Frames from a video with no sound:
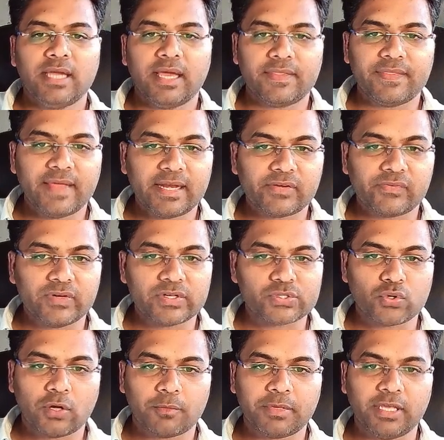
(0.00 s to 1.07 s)
and then it will
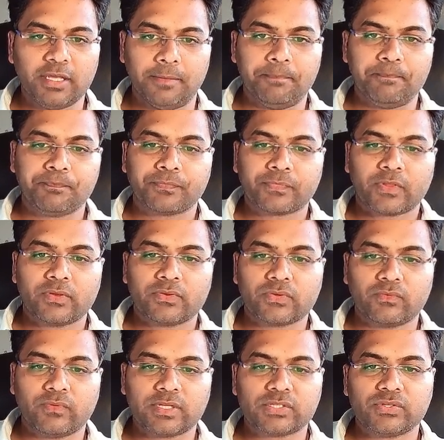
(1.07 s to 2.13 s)
show up here.
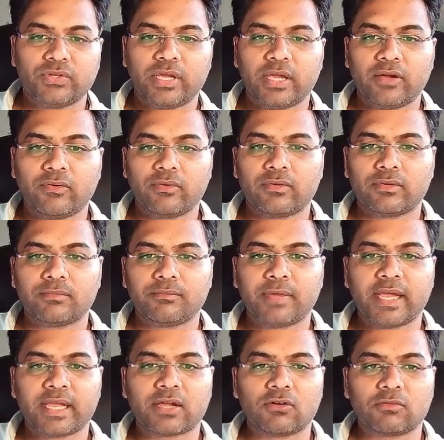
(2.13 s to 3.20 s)
So once you have
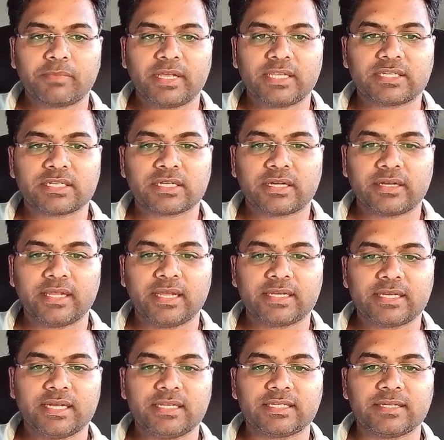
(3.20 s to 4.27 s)
My Account page
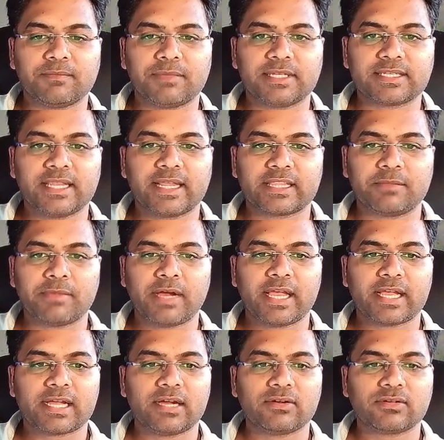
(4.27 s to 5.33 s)
created, simply select the My
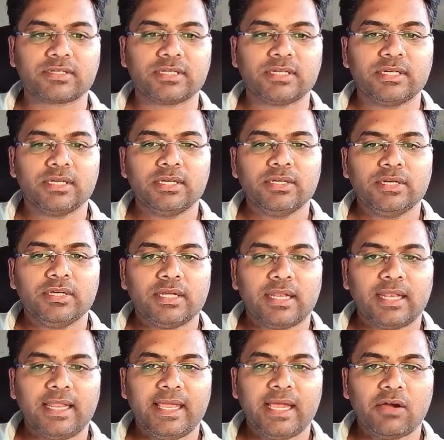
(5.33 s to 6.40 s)
Account.
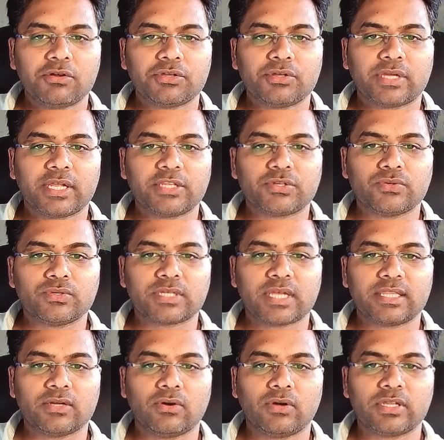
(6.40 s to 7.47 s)
Layout, you can choose
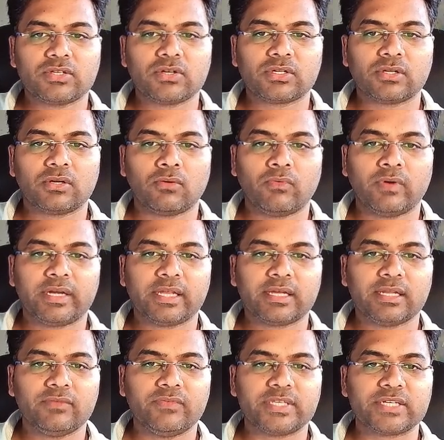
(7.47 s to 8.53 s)
either horizontal or
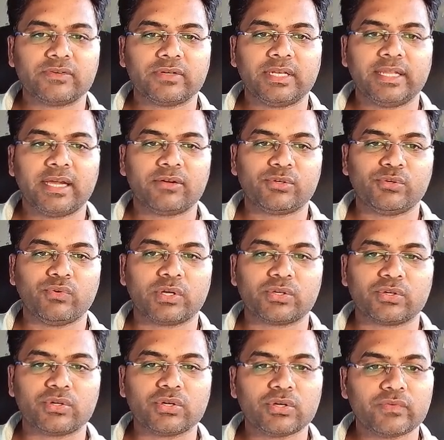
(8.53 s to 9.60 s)
vertical, whichever layout you want
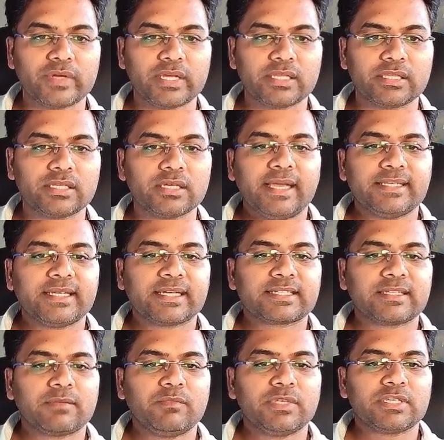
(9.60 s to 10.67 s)
to go with.
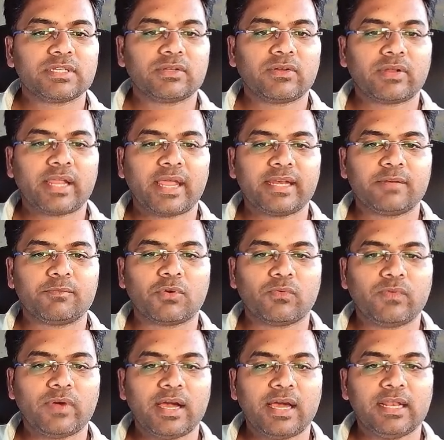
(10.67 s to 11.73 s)
Ajax submission on edit
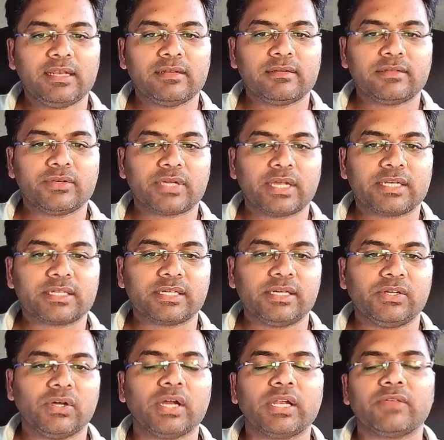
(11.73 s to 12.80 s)
profile, you can turn
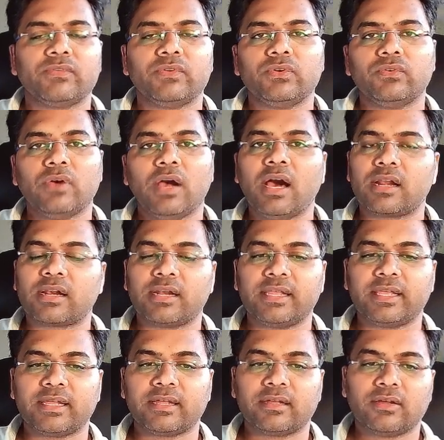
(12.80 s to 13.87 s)
it on if you are
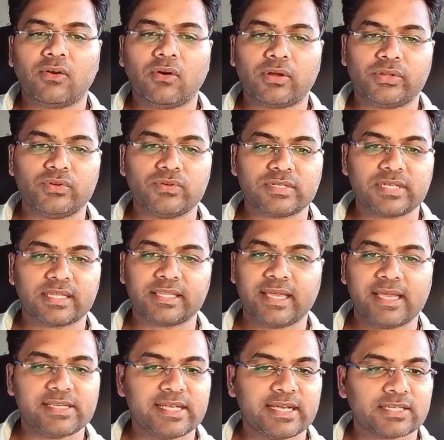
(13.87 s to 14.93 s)
running or using
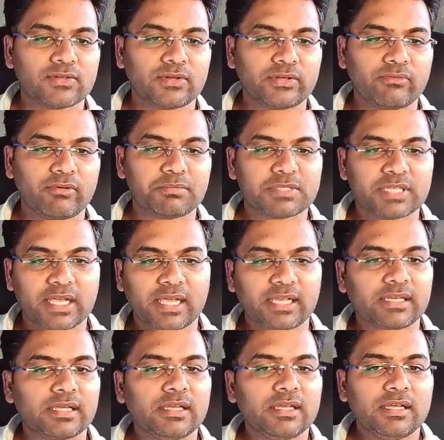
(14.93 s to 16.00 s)
the Ajax on your
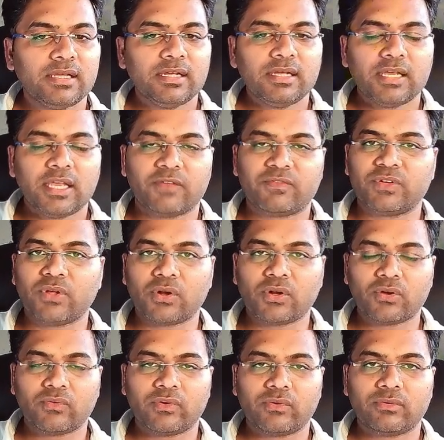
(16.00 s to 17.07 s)
website. If you don't
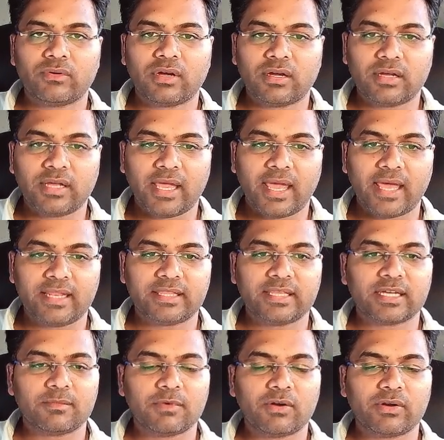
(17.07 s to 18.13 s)
know
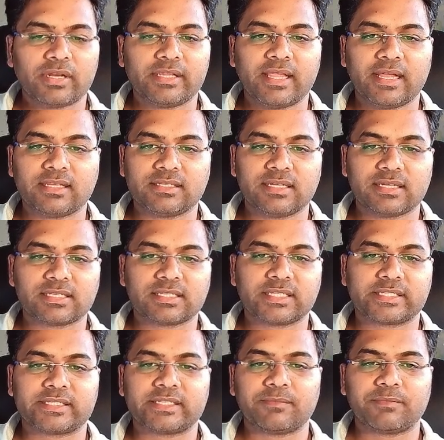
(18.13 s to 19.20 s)
anything about it, then just
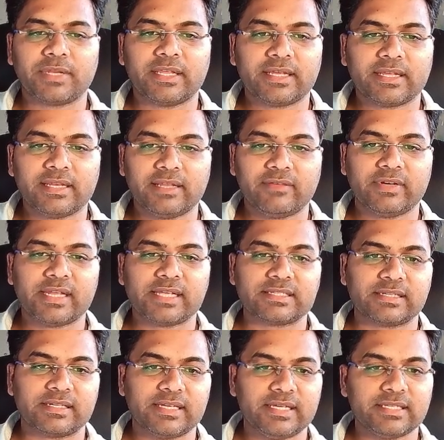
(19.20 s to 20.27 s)
simply leave it as
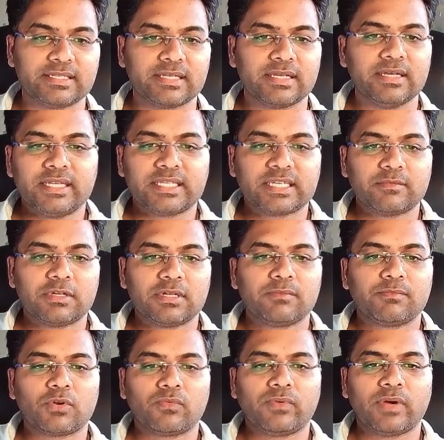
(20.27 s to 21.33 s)
it is. Disable
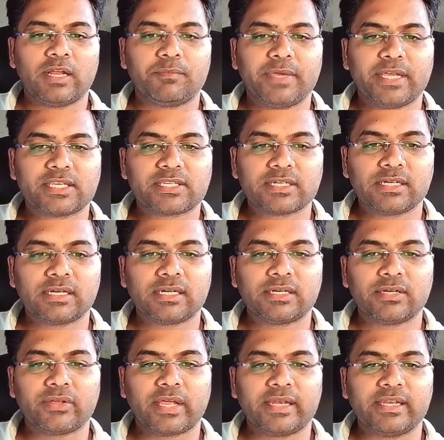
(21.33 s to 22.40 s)
profile
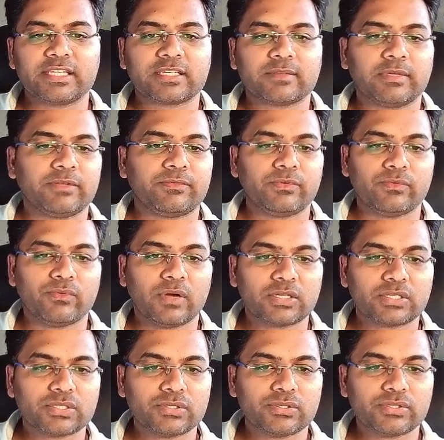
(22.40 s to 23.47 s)
picture, you can disable if you
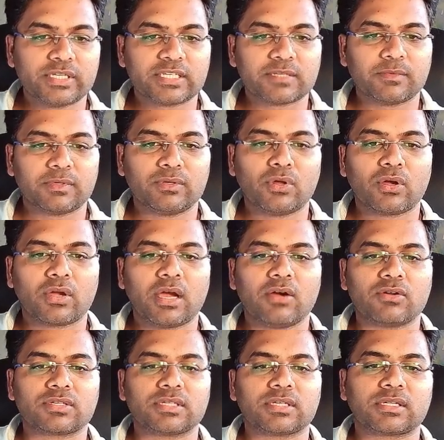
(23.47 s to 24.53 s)
want to. Disable
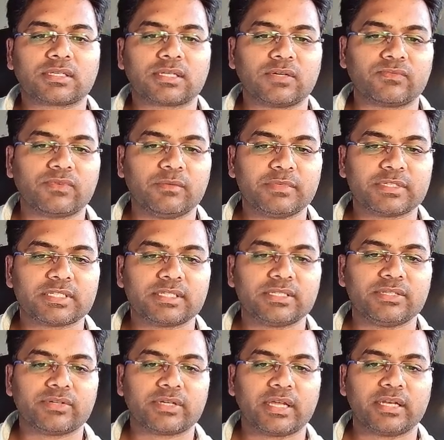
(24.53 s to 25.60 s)
logout
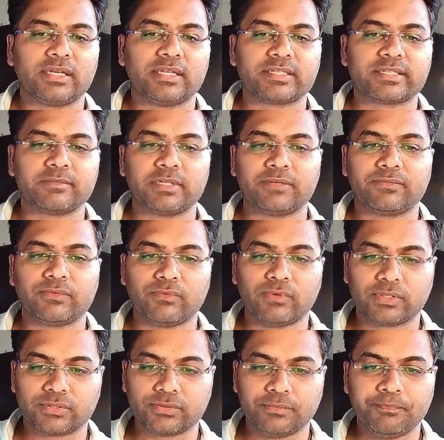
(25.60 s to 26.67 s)
confirmation, you can disable if you
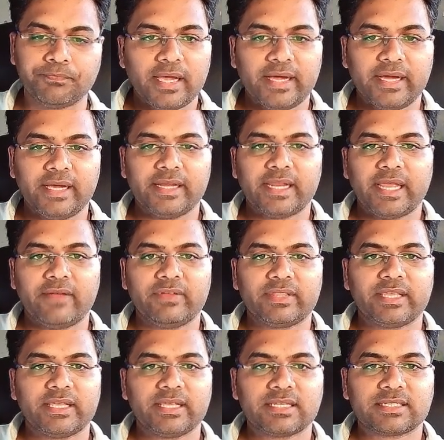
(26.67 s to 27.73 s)
want to. And
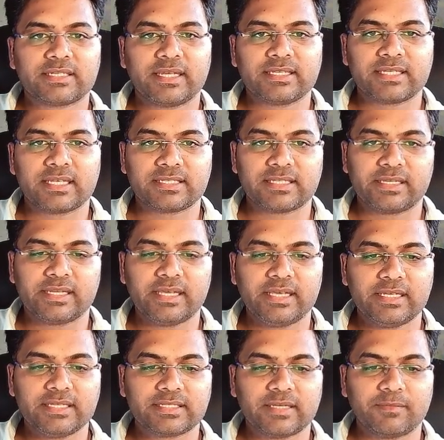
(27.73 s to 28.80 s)
everything stays as it
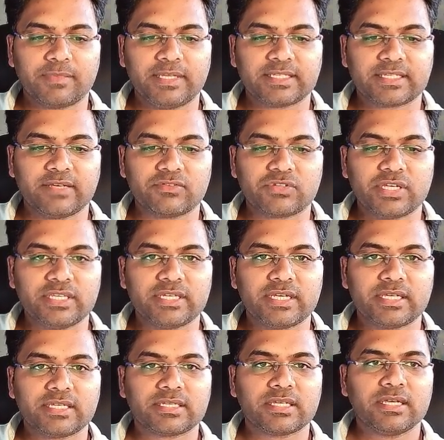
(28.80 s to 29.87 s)
is. Simply save
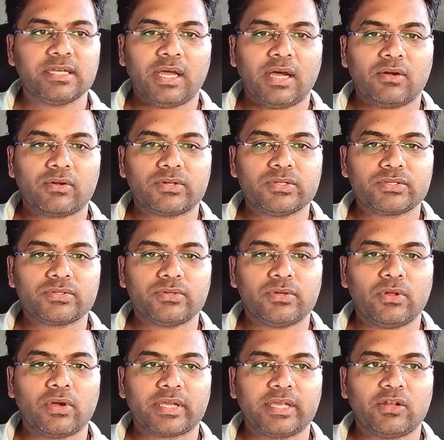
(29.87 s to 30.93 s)
changes. Now go to
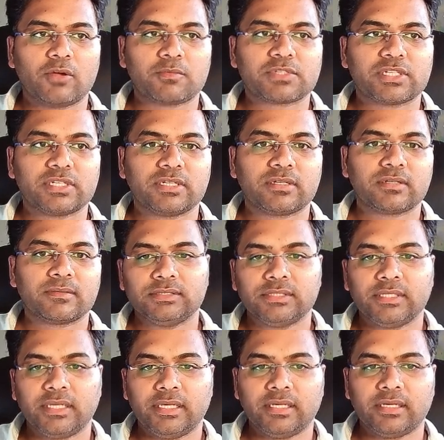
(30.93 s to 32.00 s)
login option.
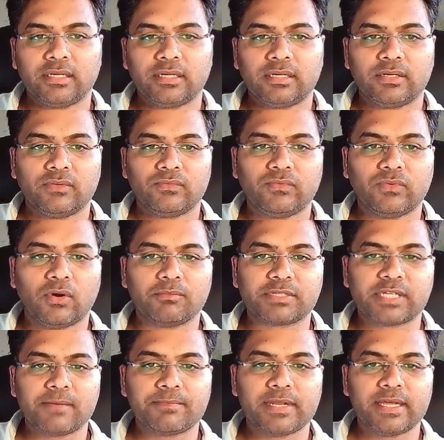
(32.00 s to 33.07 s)
Here, form
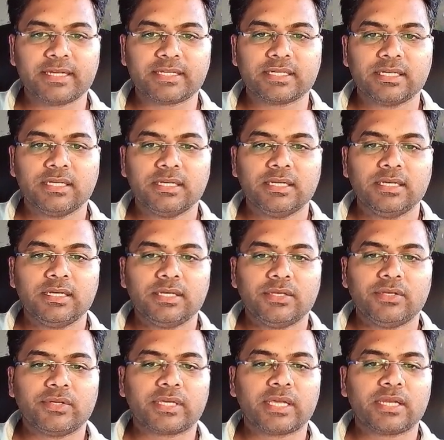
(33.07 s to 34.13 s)
template,
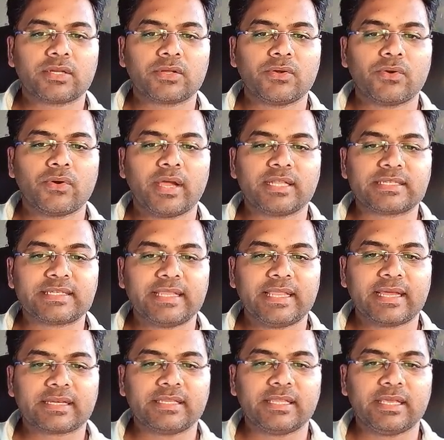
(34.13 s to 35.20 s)
you can go and
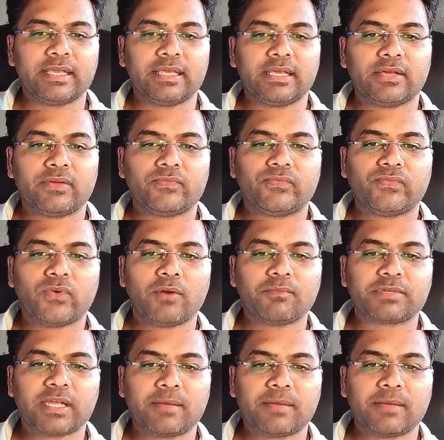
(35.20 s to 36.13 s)
select the form